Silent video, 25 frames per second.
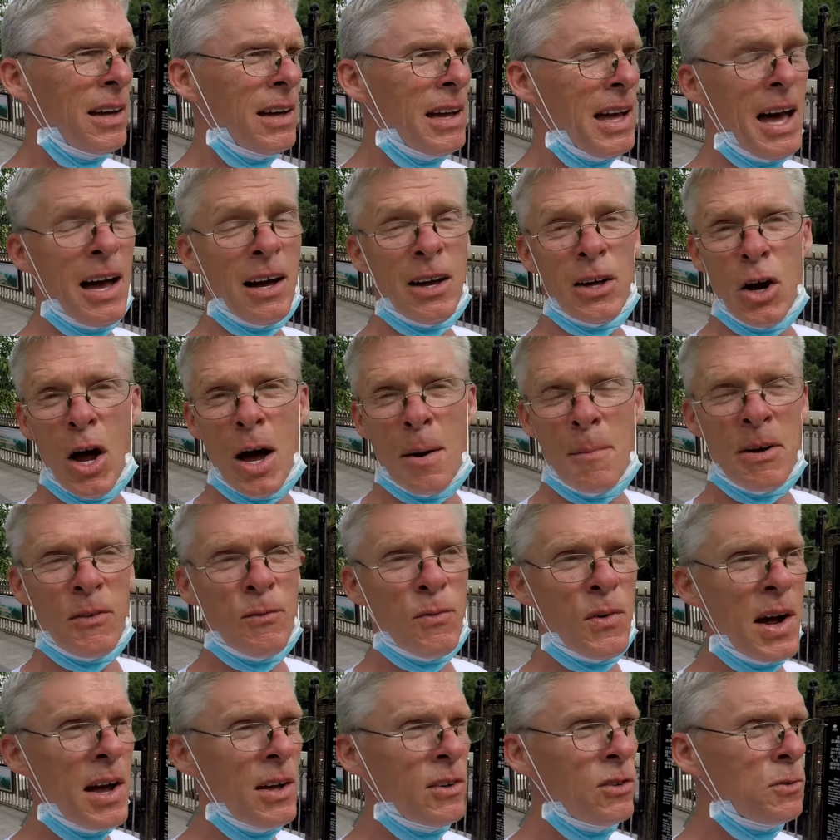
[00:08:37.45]
economic
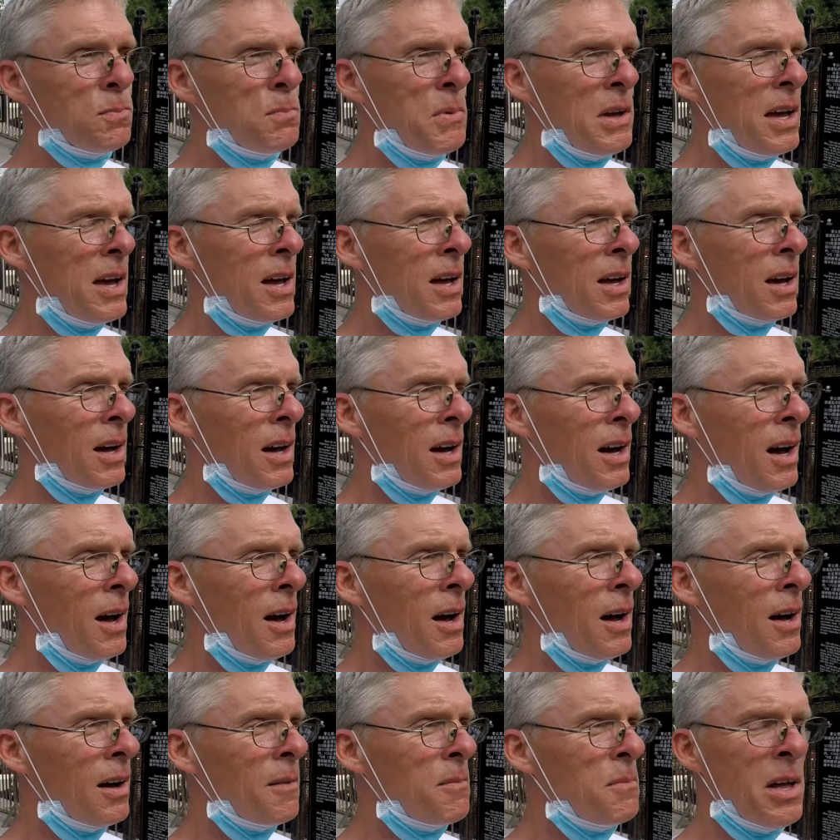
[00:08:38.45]
friends, being
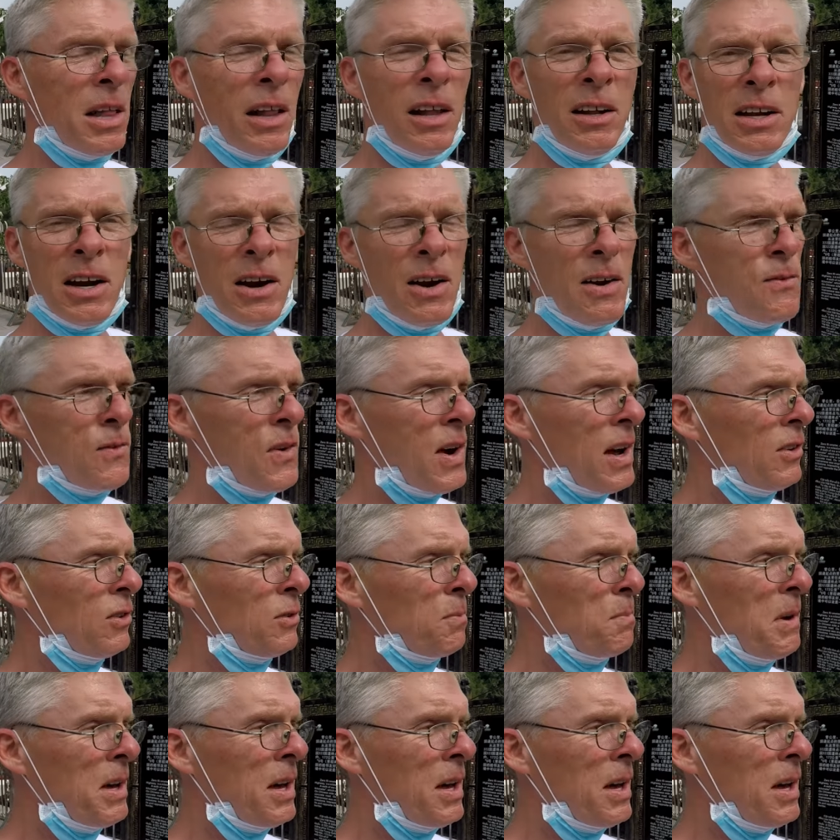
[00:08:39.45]
military friends,